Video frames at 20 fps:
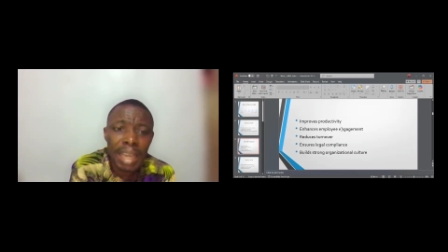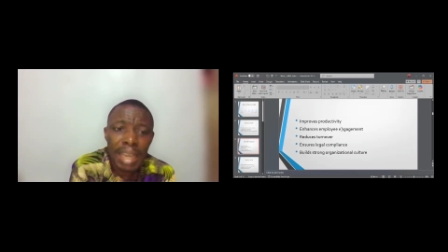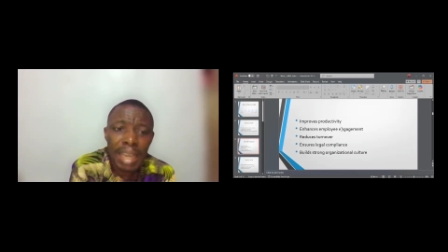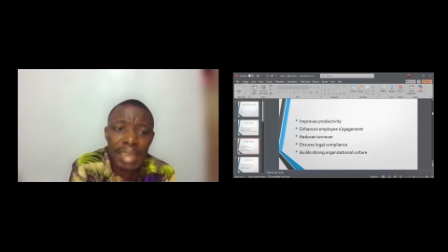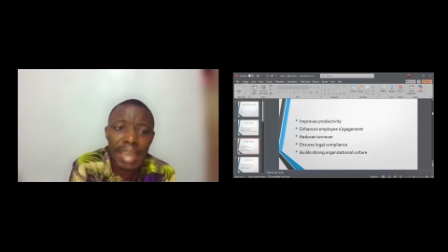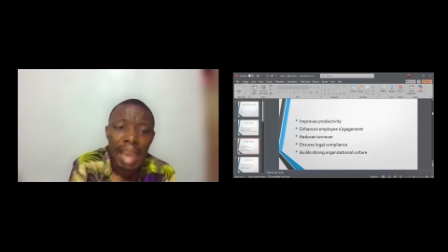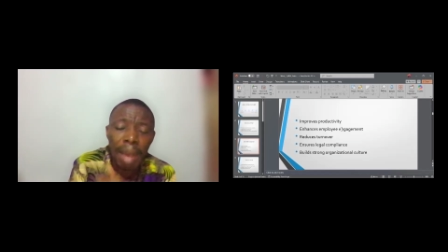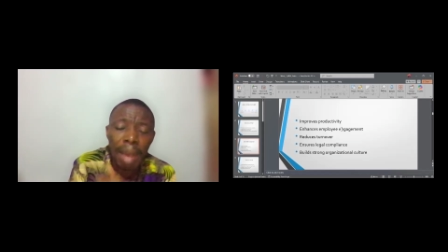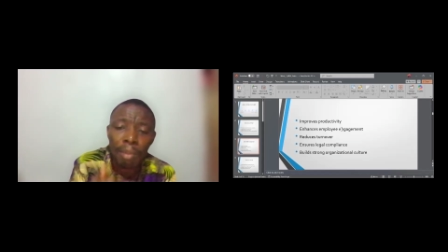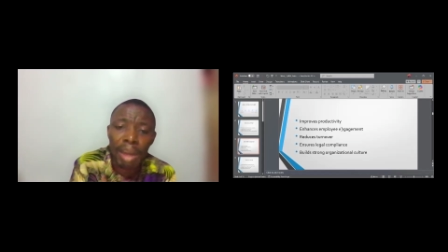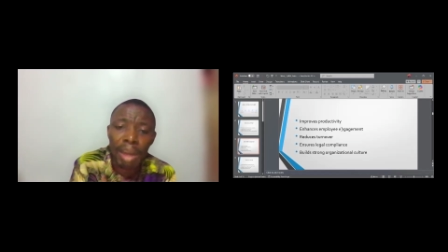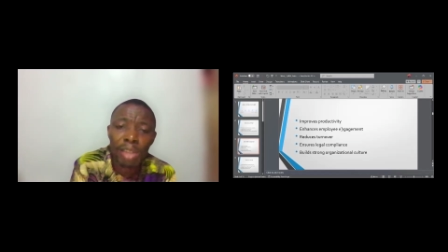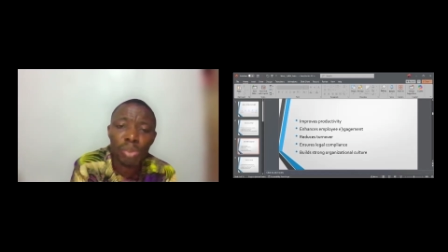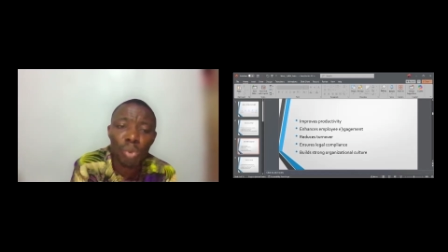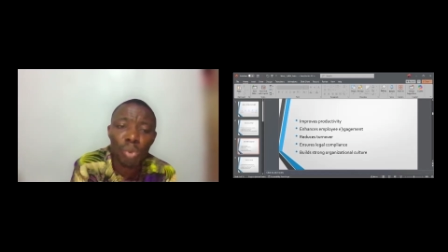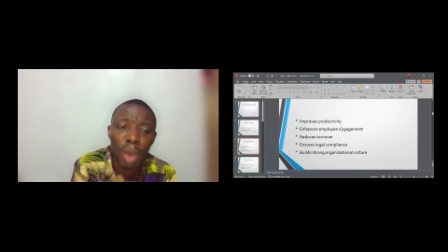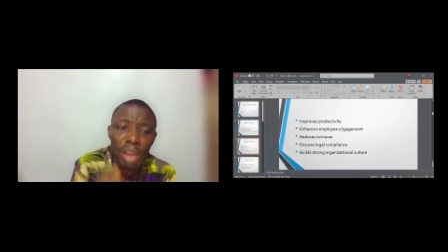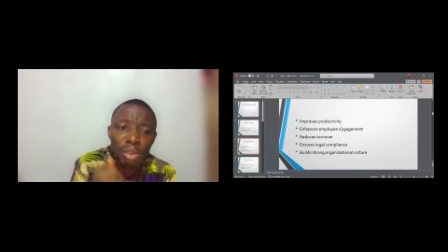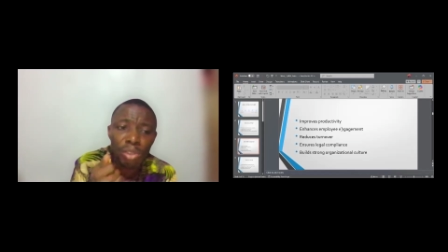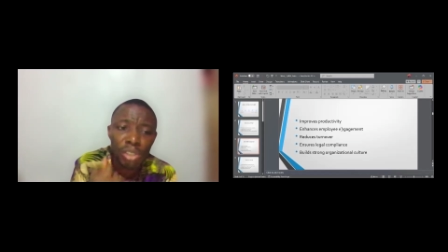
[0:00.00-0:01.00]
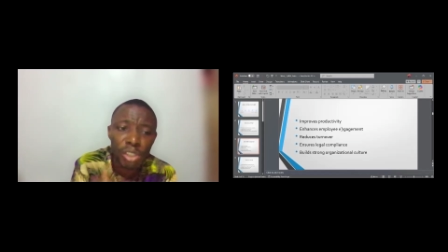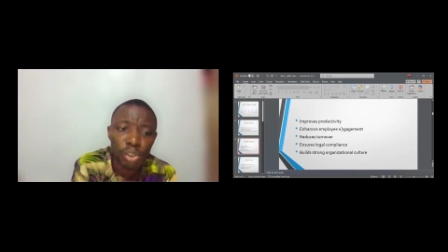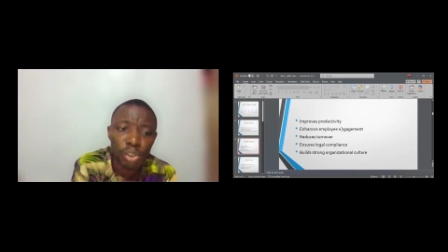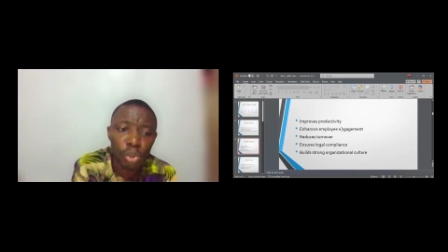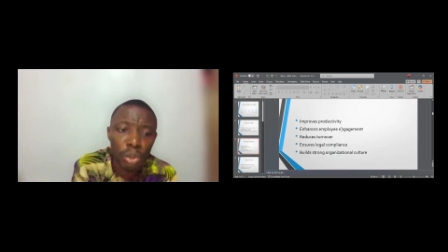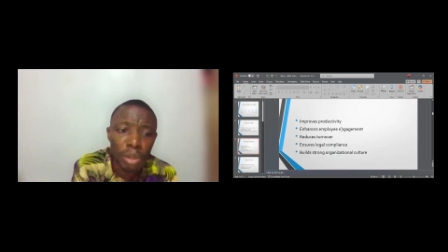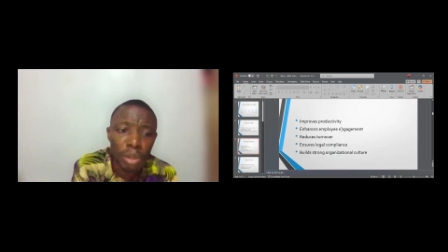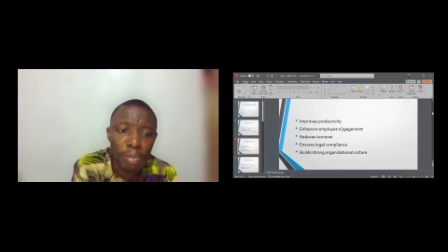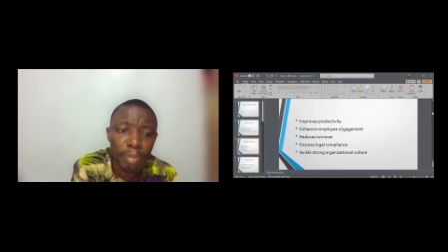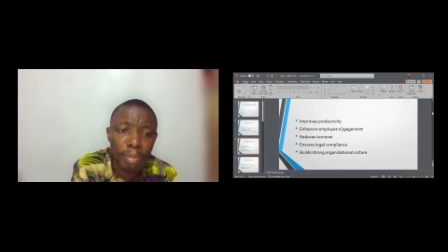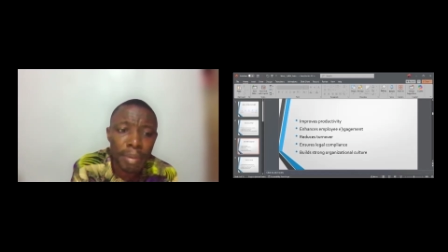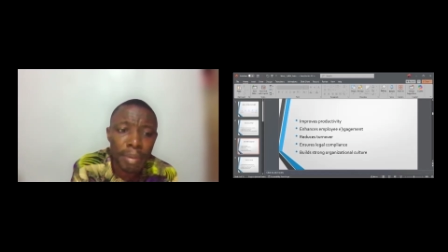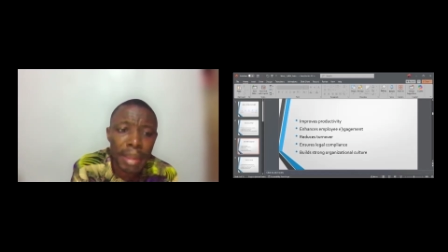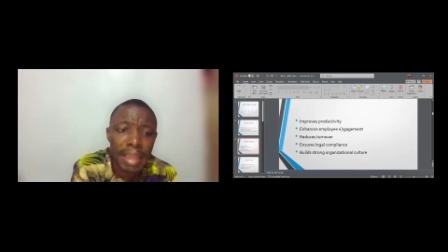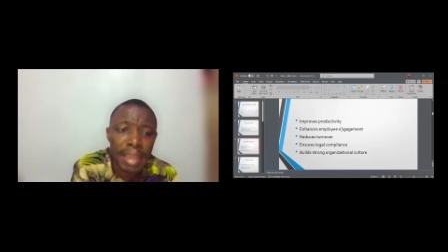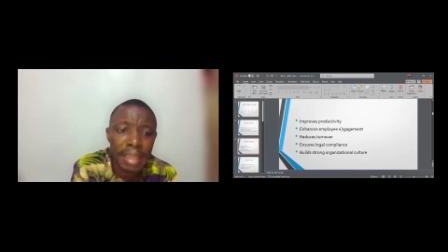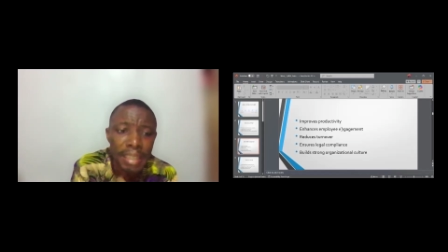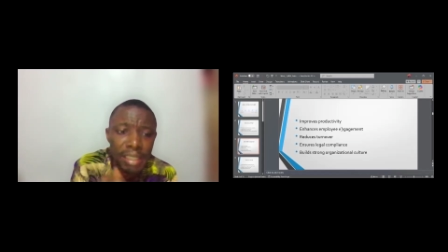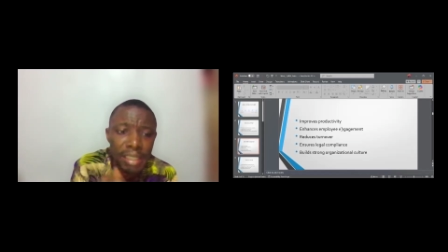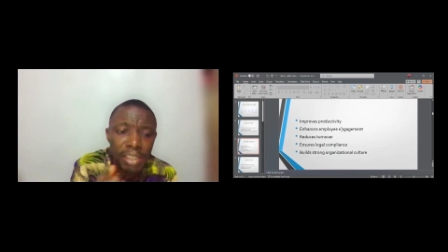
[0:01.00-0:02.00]
the amount we are using to
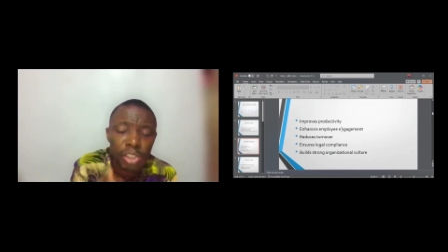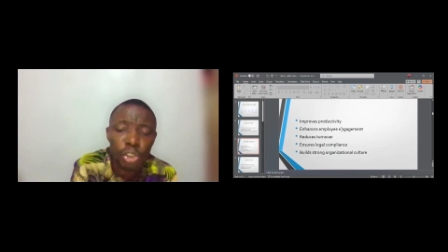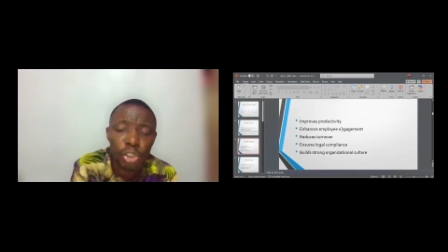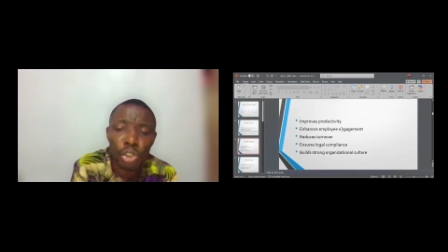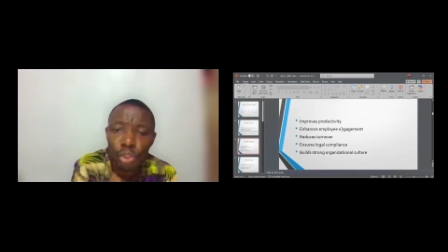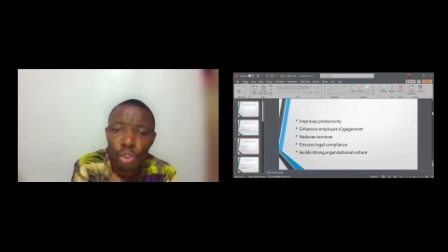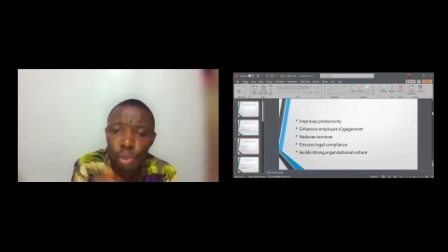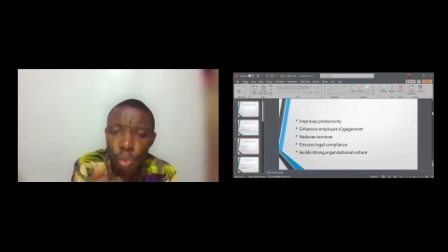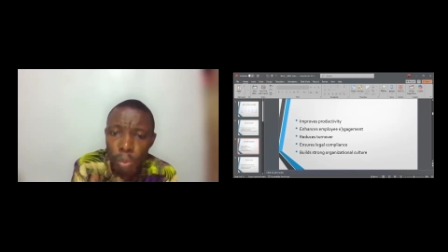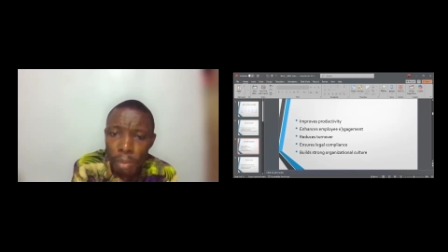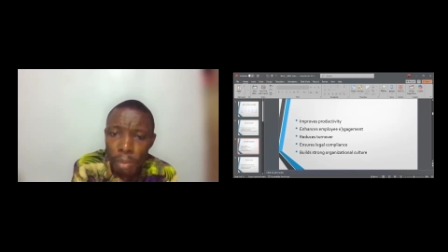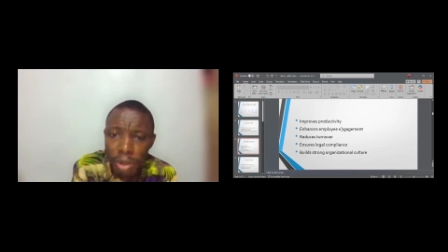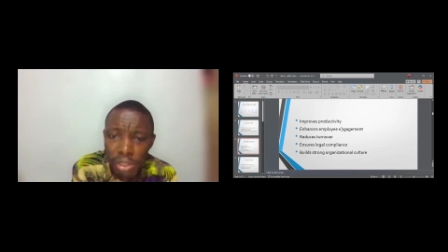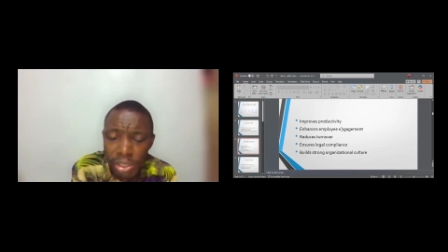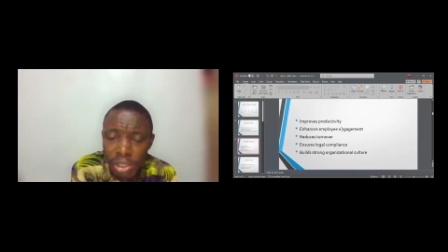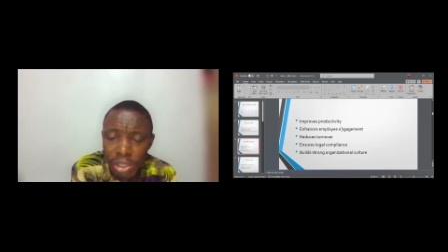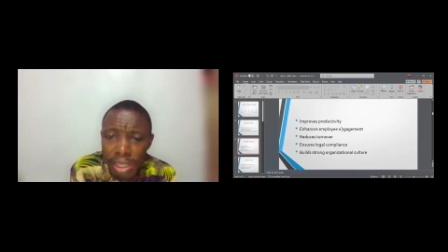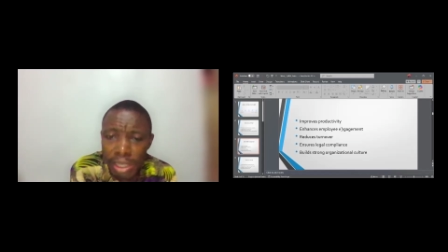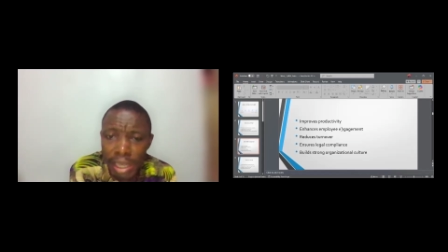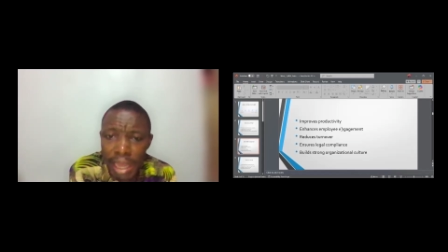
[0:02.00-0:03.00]
replace it is too much.